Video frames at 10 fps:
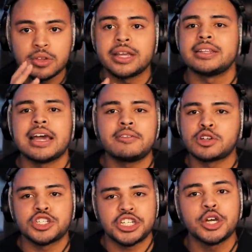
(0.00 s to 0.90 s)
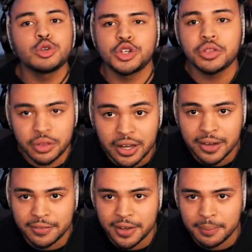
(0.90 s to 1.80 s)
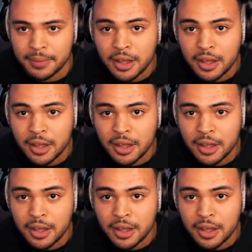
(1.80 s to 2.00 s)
Endeavor's children think of him,